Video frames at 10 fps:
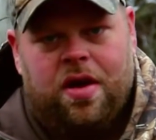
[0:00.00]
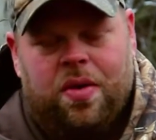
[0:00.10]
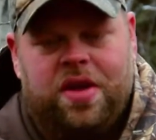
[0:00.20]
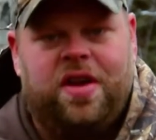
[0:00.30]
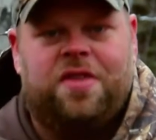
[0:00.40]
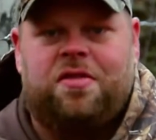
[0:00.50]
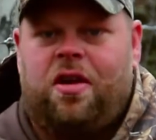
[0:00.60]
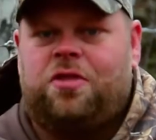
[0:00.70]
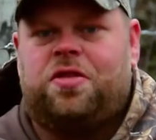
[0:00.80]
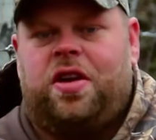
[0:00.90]
Whitetails
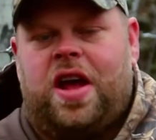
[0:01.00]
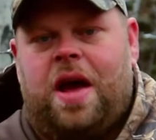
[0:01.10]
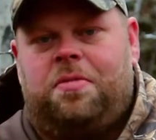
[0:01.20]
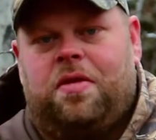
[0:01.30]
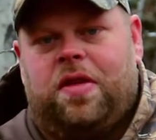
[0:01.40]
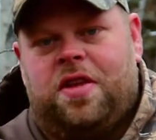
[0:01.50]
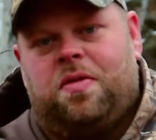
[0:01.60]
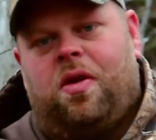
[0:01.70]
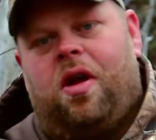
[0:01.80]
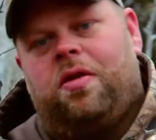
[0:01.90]
are ultra adaptive and
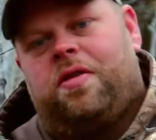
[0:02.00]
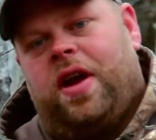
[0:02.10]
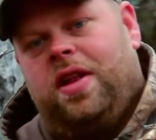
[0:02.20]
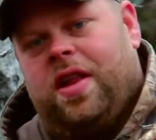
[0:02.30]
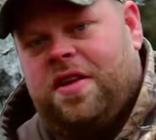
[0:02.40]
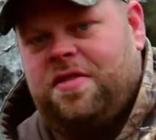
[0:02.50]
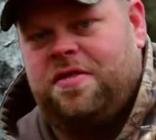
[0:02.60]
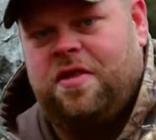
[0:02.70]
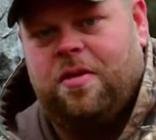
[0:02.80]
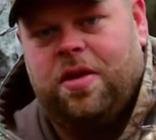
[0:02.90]
this will all create less
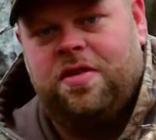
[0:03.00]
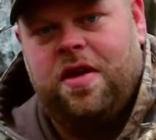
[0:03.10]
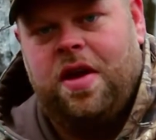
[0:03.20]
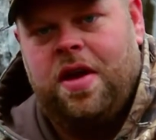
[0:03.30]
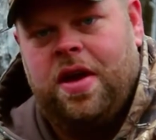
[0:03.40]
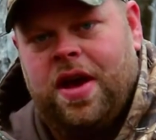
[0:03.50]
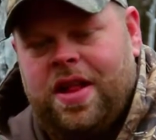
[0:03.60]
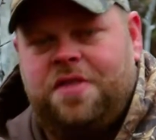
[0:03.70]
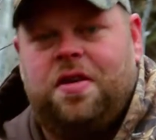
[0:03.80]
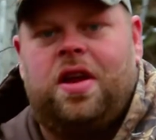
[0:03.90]
disturbance.
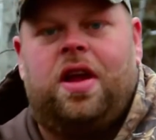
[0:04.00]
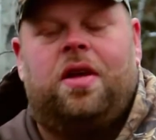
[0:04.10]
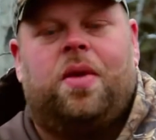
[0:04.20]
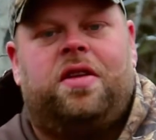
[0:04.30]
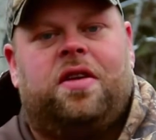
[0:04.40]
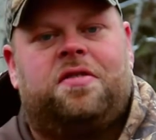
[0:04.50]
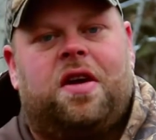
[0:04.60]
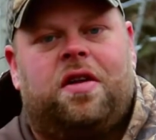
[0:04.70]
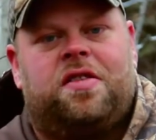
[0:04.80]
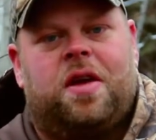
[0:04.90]
And that's your Canadian Whitetail
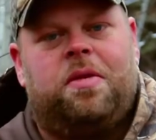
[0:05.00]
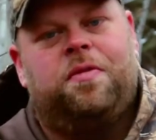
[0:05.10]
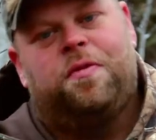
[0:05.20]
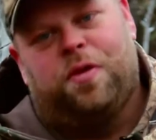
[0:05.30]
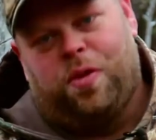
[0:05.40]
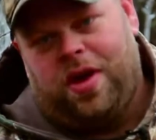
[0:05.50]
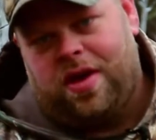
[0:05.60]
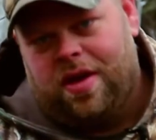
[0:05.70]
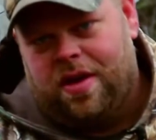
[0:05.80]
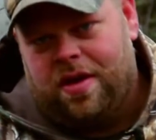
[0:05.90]
Scouting segment for the week.